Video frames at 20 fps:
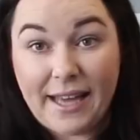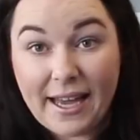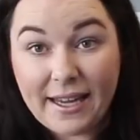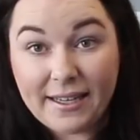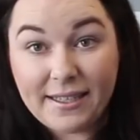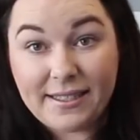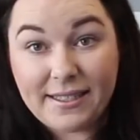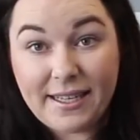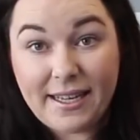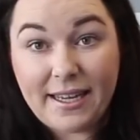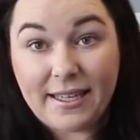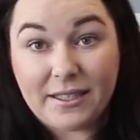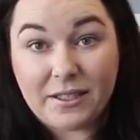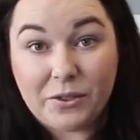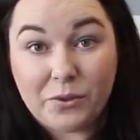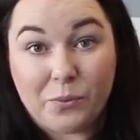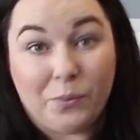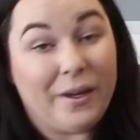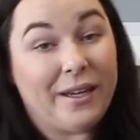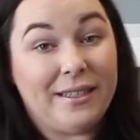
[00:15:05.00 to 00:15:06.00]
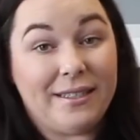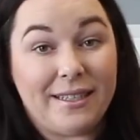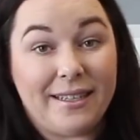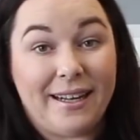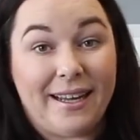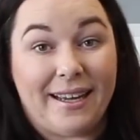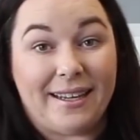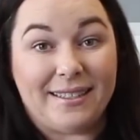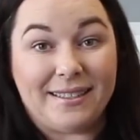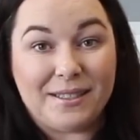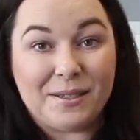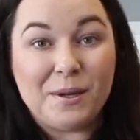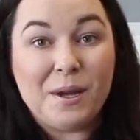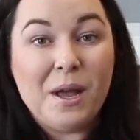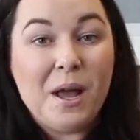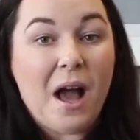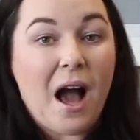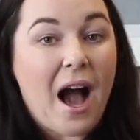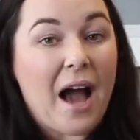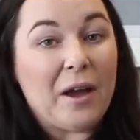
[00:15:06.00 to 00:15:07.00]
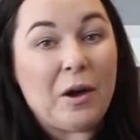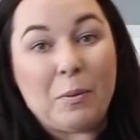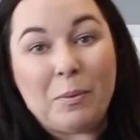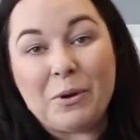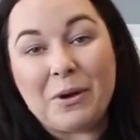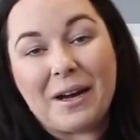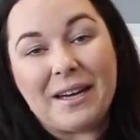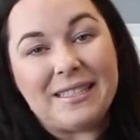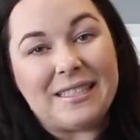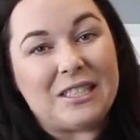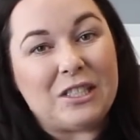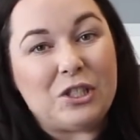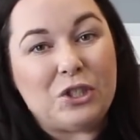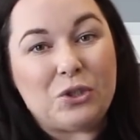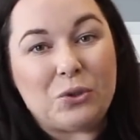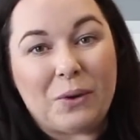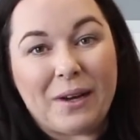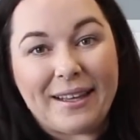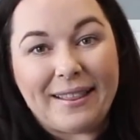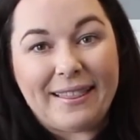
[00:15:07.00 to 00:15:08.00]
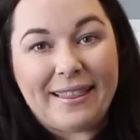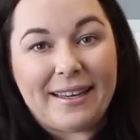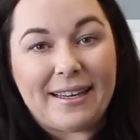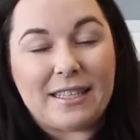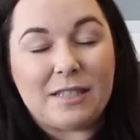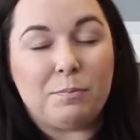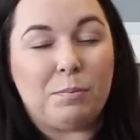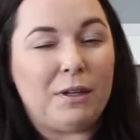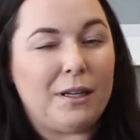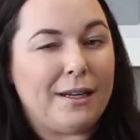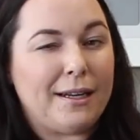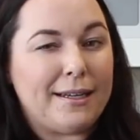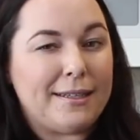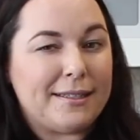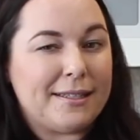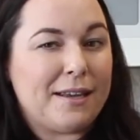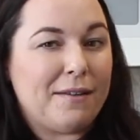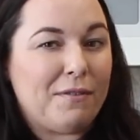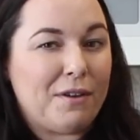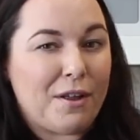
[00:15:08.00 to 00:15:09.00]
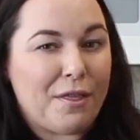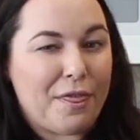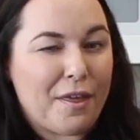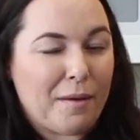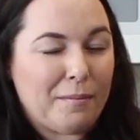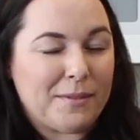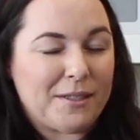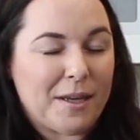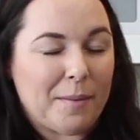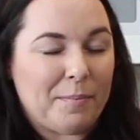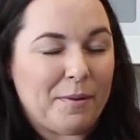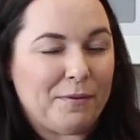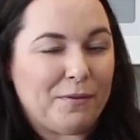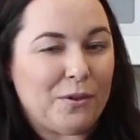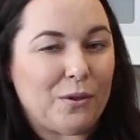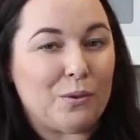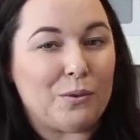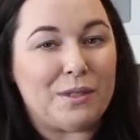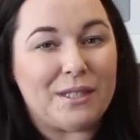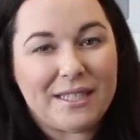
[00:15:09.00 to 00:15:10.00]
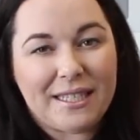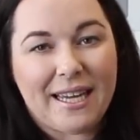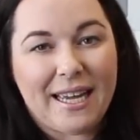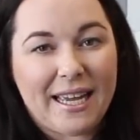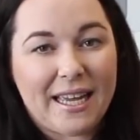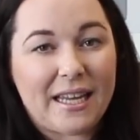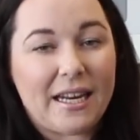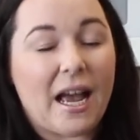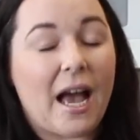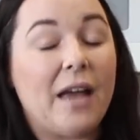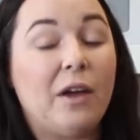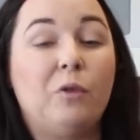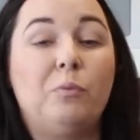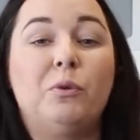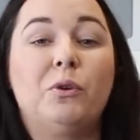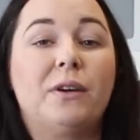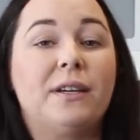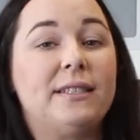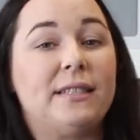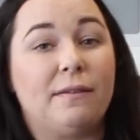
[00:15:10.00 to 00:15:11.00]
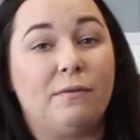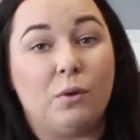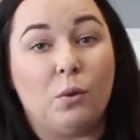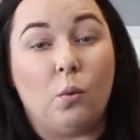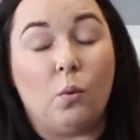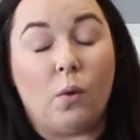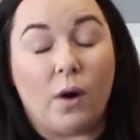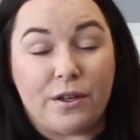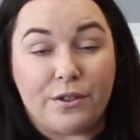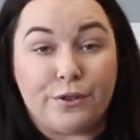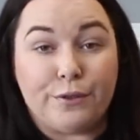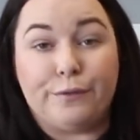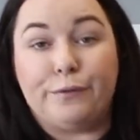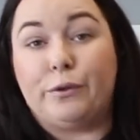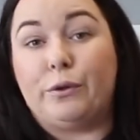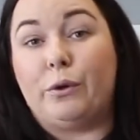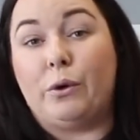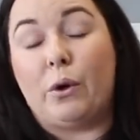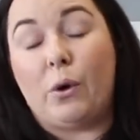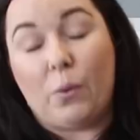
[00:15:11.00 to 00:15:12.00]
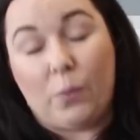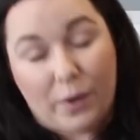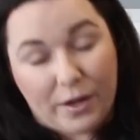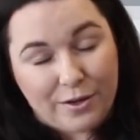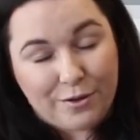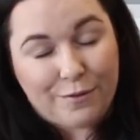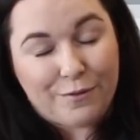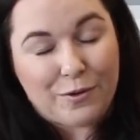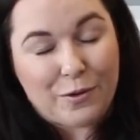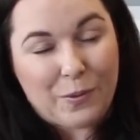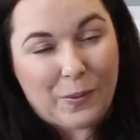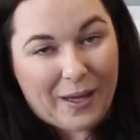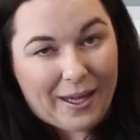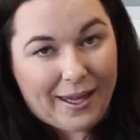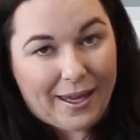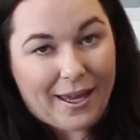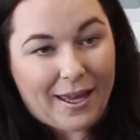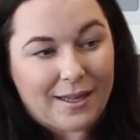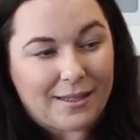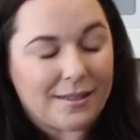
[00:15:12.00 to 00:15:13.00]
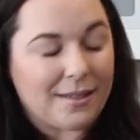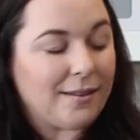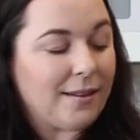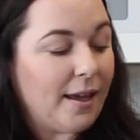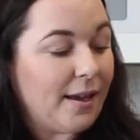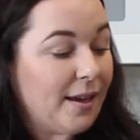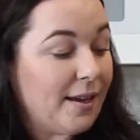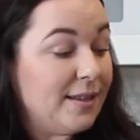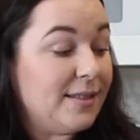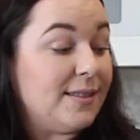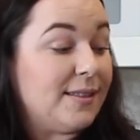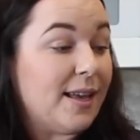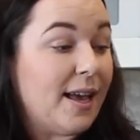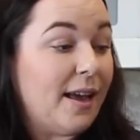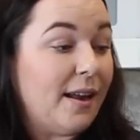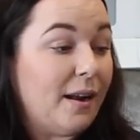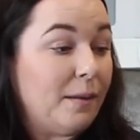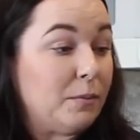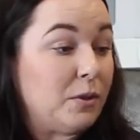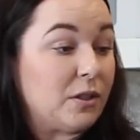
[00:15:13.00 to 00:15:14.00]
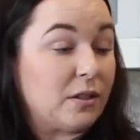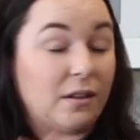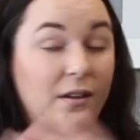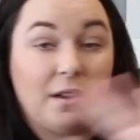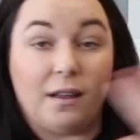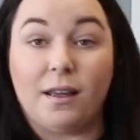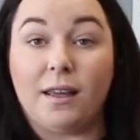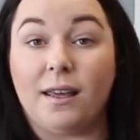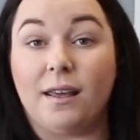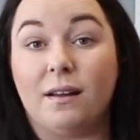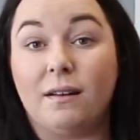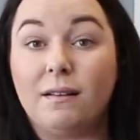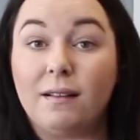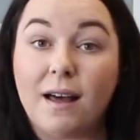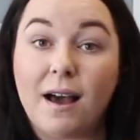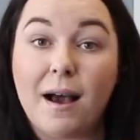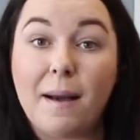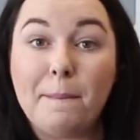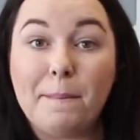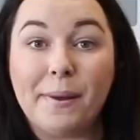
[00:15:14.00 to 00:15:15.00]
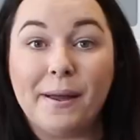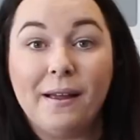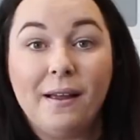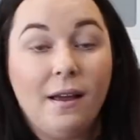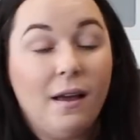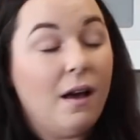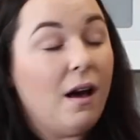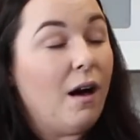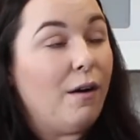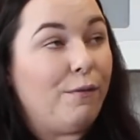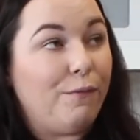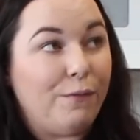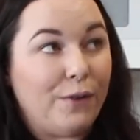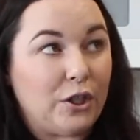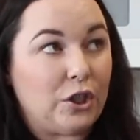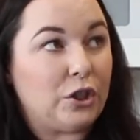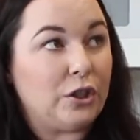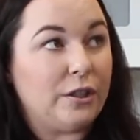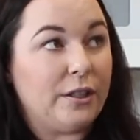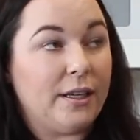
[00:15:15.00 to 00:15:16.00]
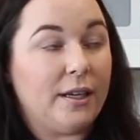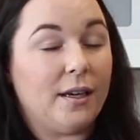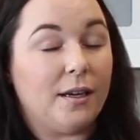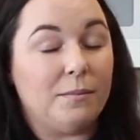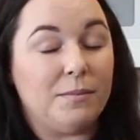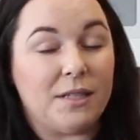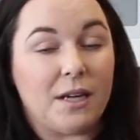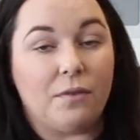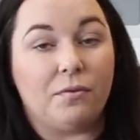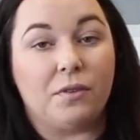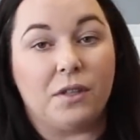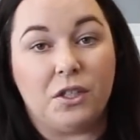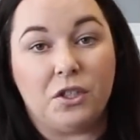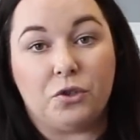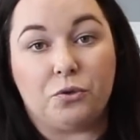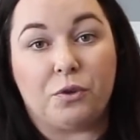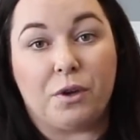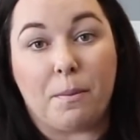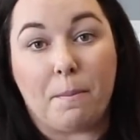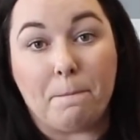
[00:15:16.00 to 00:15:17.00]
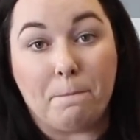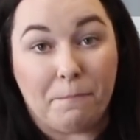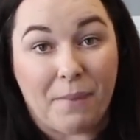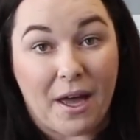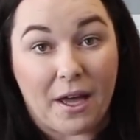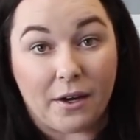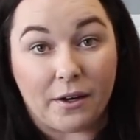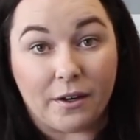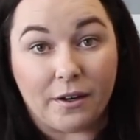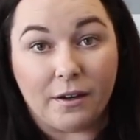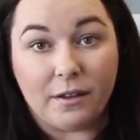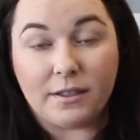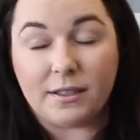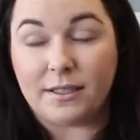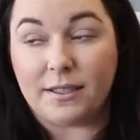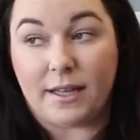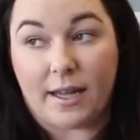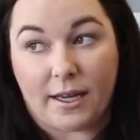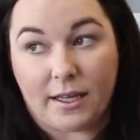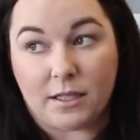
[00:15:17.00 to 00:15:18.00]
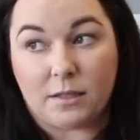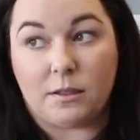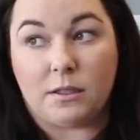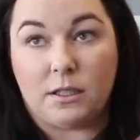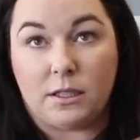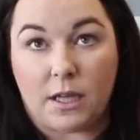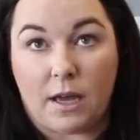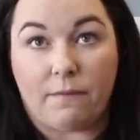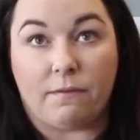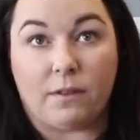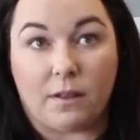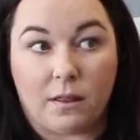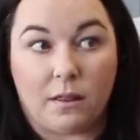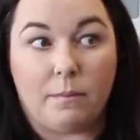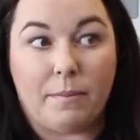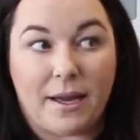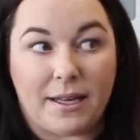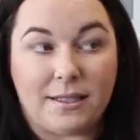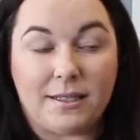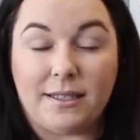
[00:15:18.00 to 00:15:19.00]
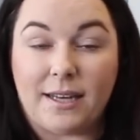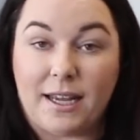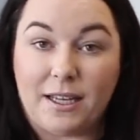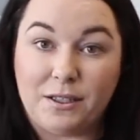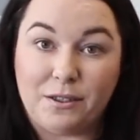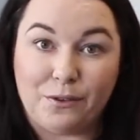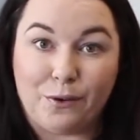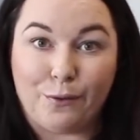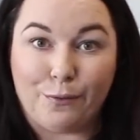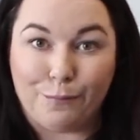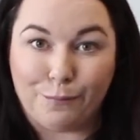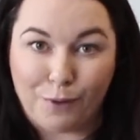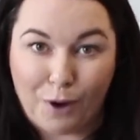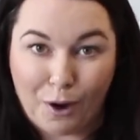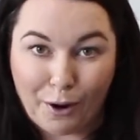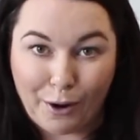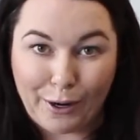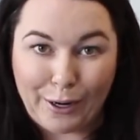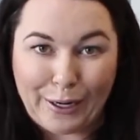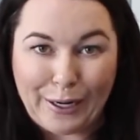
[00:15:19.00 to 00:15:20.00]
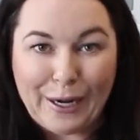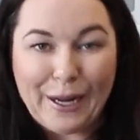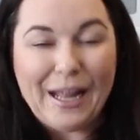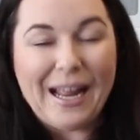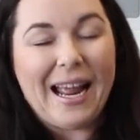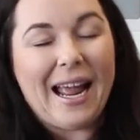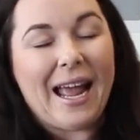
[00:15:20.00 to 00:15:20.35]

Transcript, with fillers: That is it. We did it. I hope you guys enjoyed this. Please give it a thumbs up if you did. I hope you guys have a wonderful, wonderful weekend. And like I said, I'm just going to heal up. Officially, I'm definitely doing better. Today is definitely the best day so far.